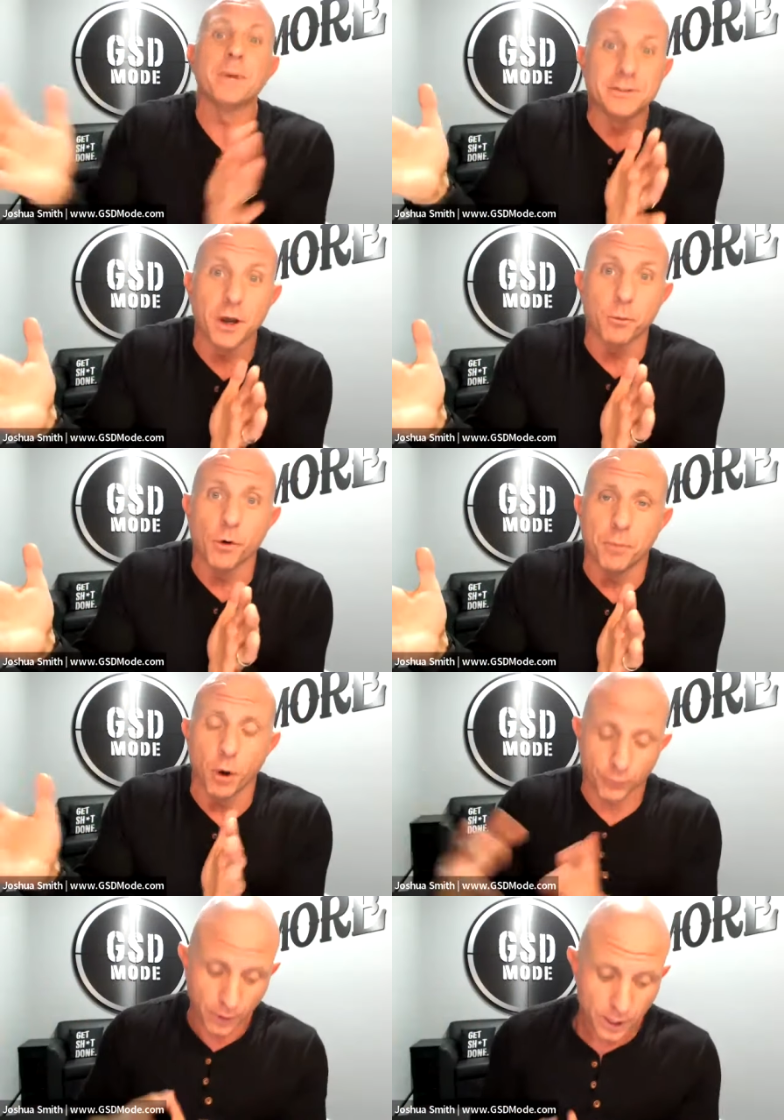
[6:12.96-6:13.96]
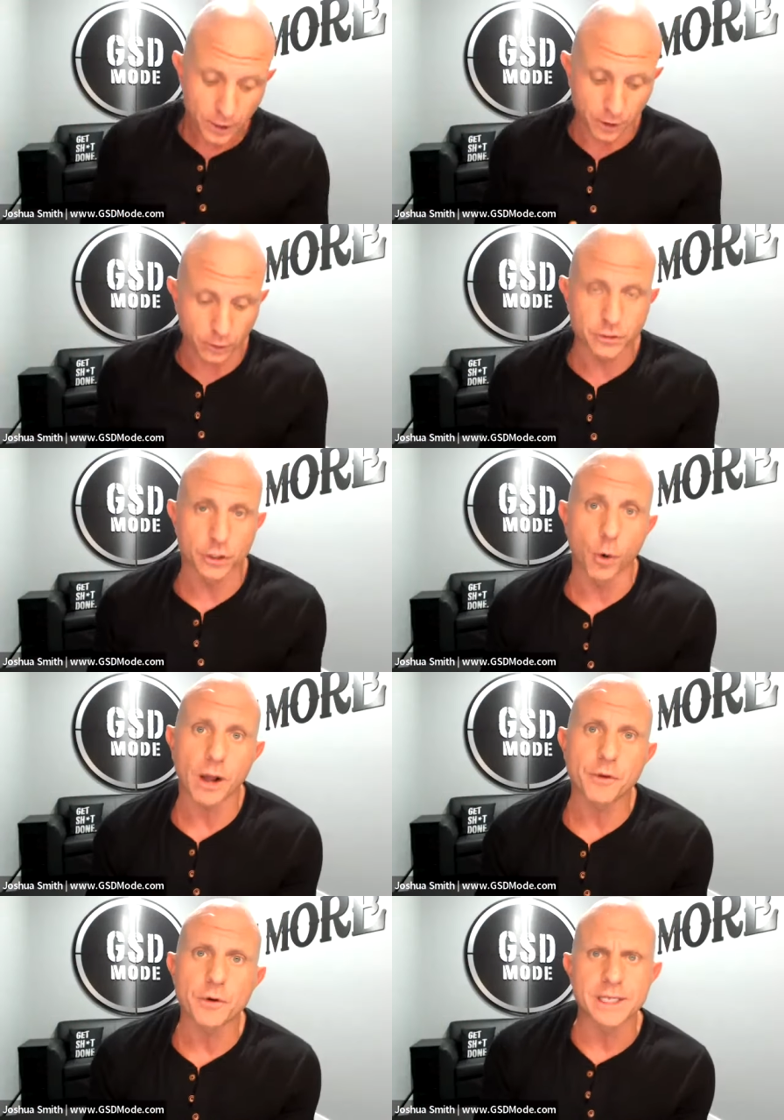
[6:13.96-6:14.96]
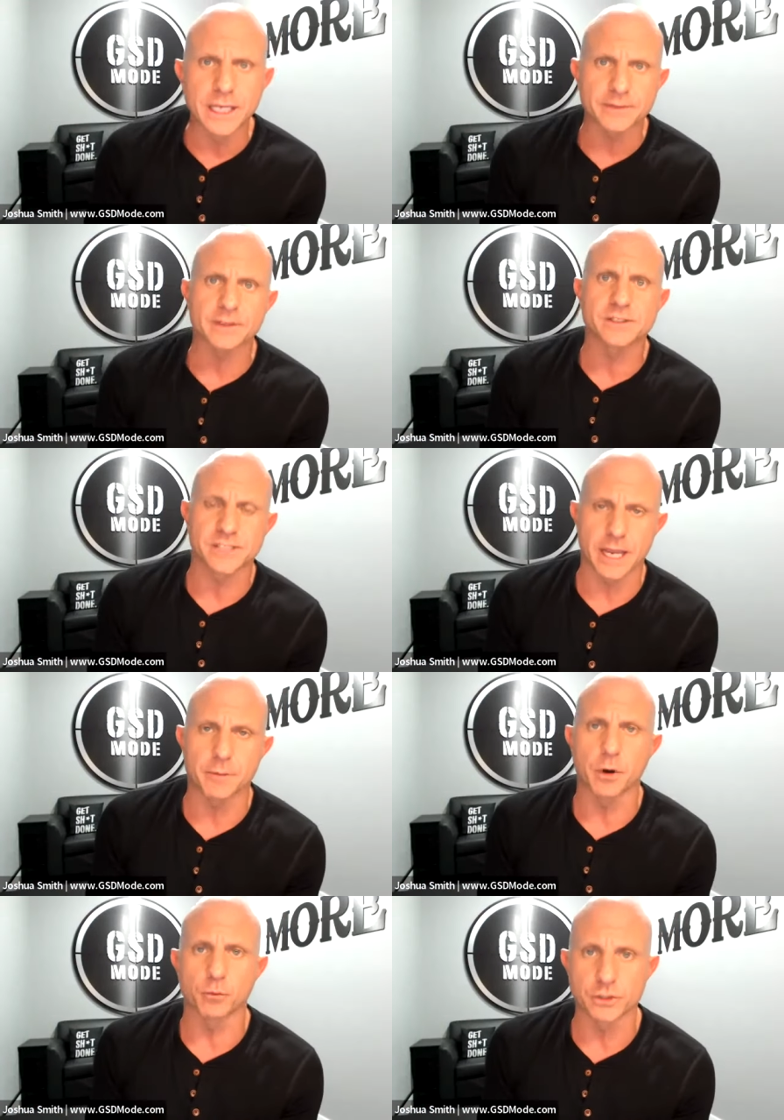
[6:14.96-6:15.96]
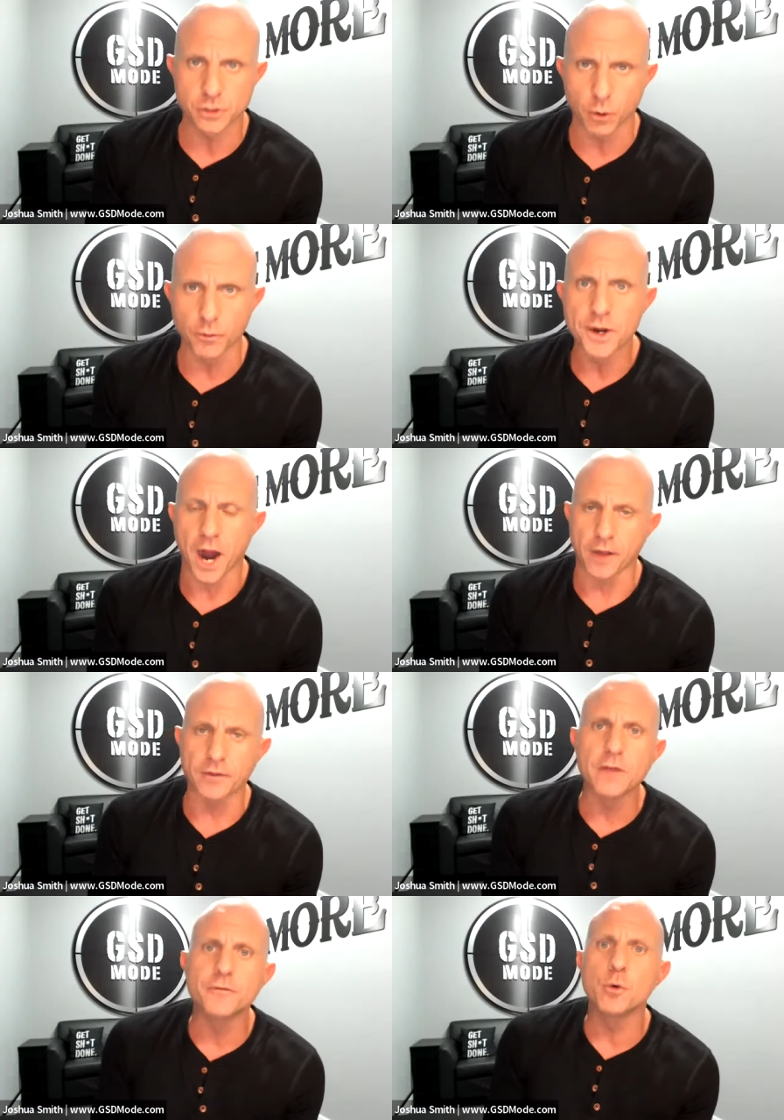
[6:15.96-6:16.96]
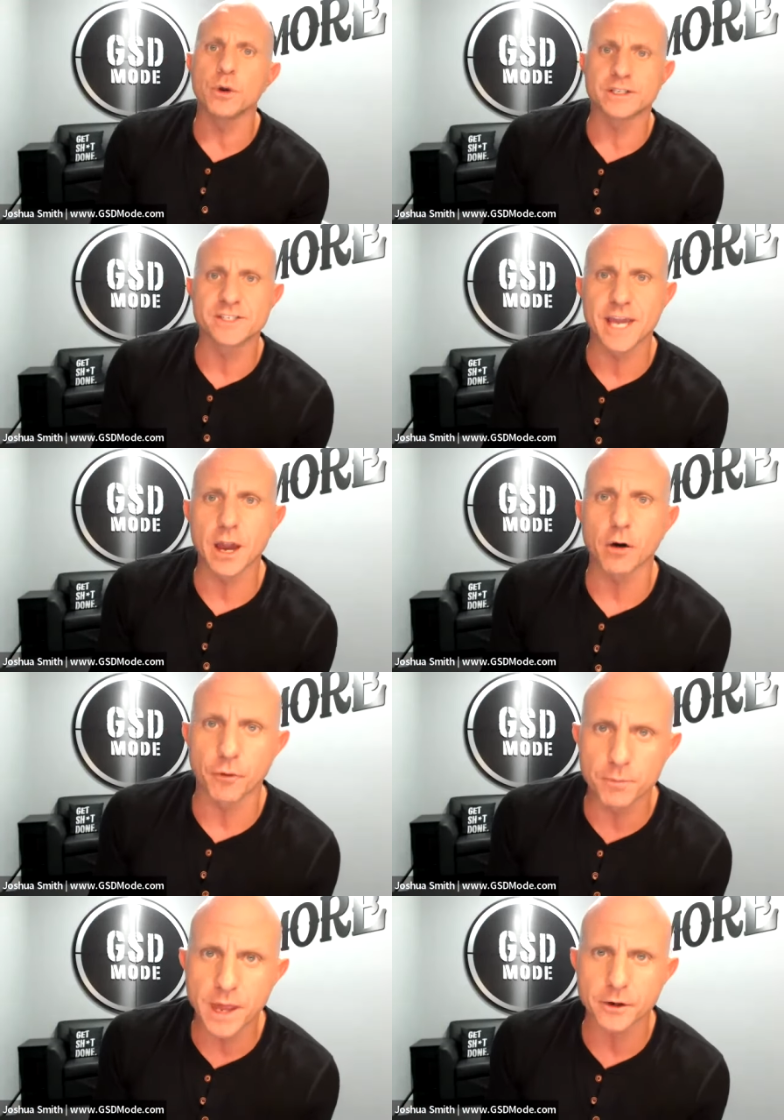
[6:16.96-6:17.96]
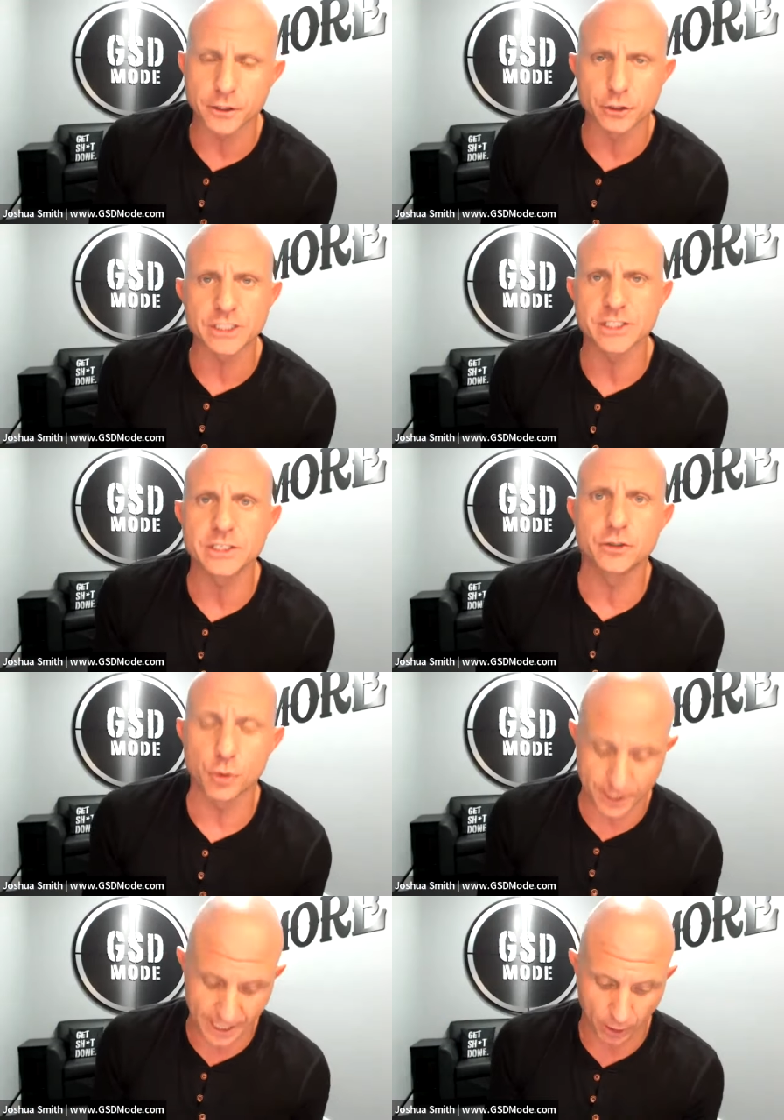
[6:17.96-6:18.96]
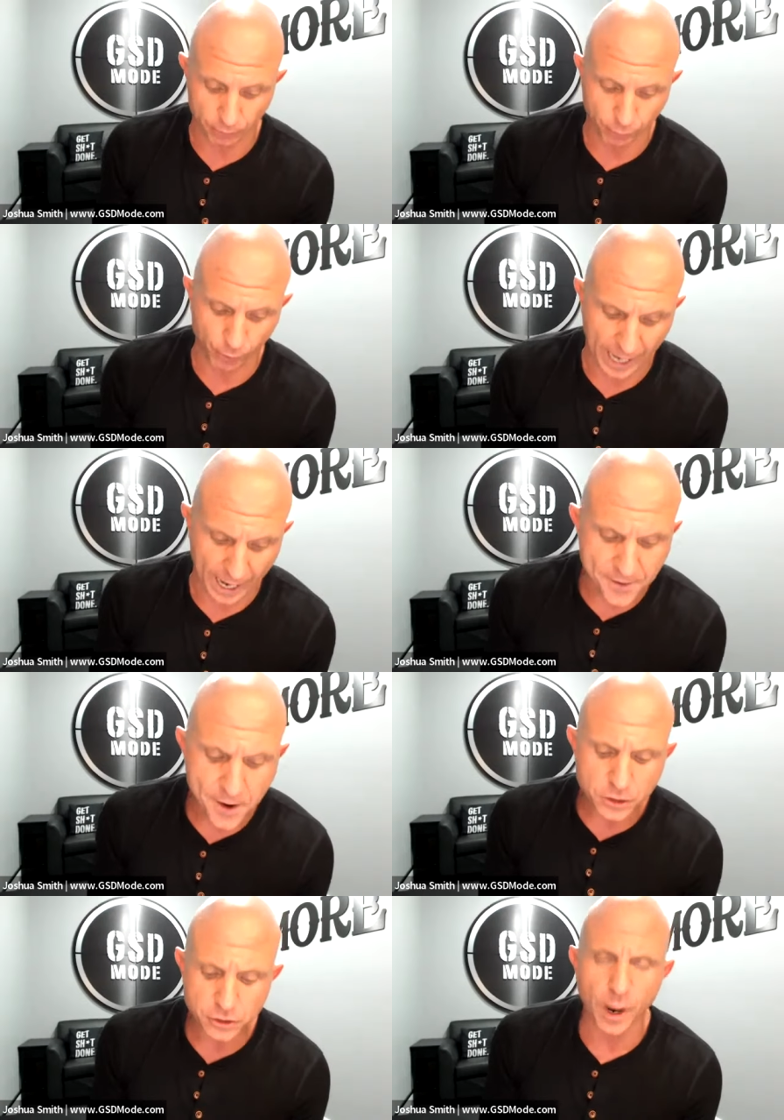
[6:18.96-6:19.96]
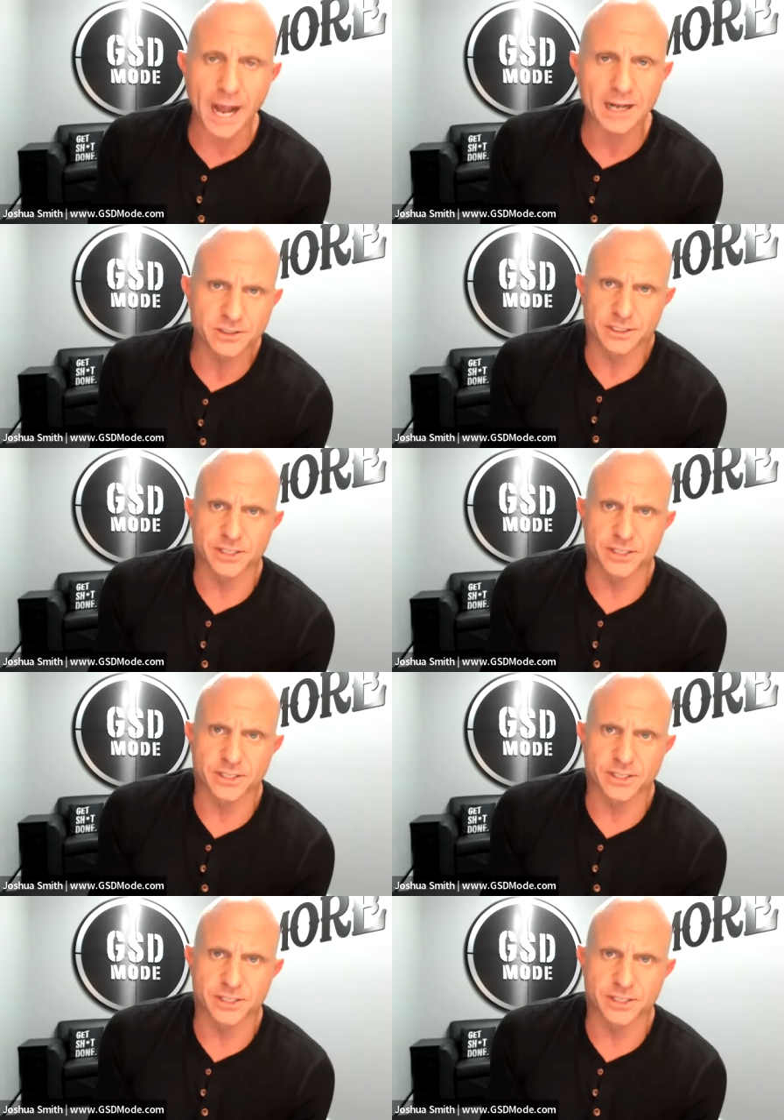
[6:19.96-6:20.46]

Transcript: being double both you know to go out there and get the same result and then if you want to scale from there you just need to account for that so as an